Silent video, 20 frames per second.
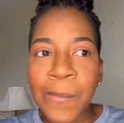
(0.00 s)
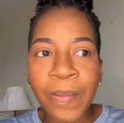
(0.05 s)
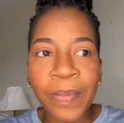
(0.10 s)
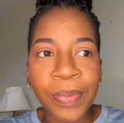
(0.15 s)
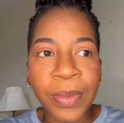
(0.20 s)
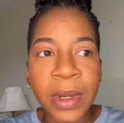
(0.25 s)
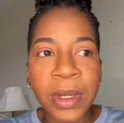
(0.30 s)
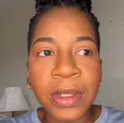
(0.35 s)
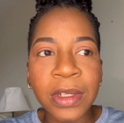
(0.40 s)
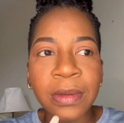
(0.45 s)

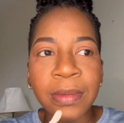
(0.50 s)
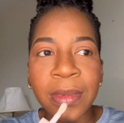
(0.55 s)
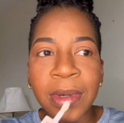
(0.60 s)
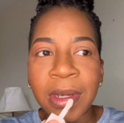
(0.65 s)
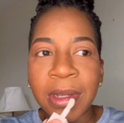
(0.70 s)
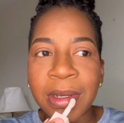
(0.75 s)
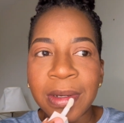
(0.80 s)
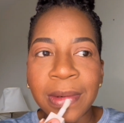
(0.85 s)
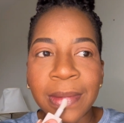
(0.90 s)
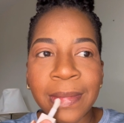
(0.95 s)
put too much,
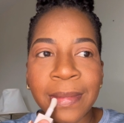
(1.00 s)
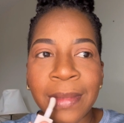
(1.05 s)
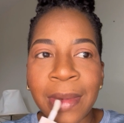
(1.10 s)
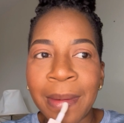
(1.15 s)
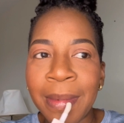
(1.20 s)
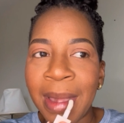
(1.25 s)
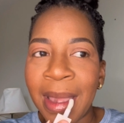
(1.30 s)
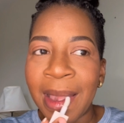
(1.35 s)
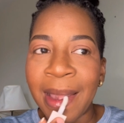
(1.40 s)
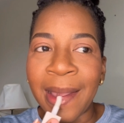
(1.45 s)
my
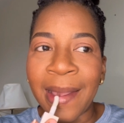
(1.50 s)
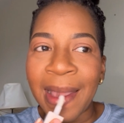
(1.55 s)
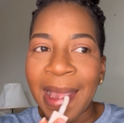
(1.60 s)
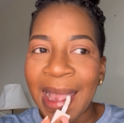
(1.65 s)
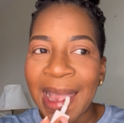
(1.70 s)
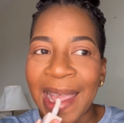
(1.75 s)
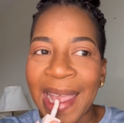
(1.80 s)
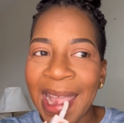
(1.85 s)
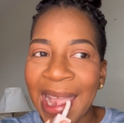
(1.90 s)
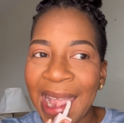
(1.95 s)
bad.
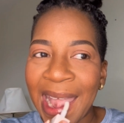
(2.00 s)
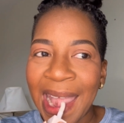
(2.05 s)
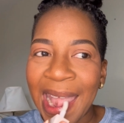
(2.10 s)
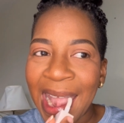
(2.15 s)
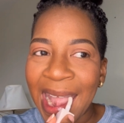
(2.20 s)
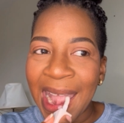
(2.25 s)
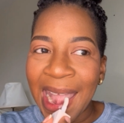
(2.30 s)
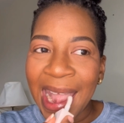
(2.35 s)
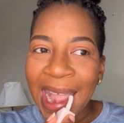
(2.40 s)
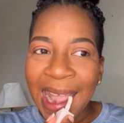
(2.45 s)

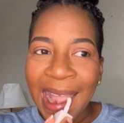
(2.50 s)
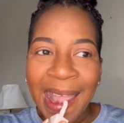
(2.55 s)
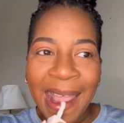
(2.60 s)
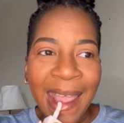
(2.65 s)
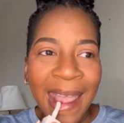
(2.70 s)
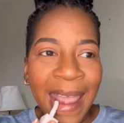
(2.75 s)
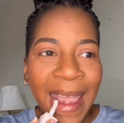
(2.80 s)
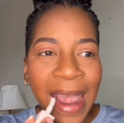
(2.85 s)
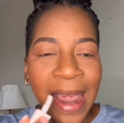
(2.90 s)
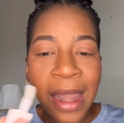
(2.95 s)

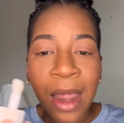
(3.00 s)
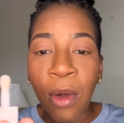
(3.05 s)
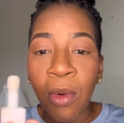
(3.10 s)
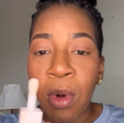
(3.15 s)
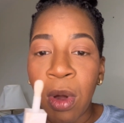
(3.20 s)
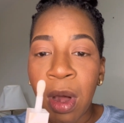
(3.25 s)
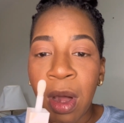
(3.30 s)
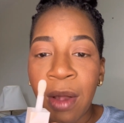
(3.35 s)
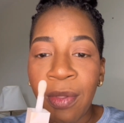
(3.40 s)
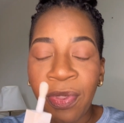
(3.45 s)
That
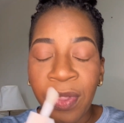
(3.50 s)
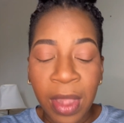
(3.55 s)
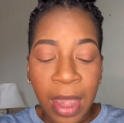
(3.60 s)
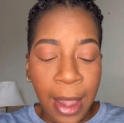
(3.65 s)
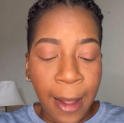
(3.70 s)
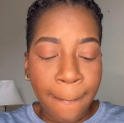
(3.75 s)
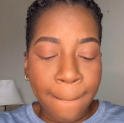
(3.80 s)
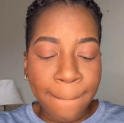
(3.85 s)
wand thick,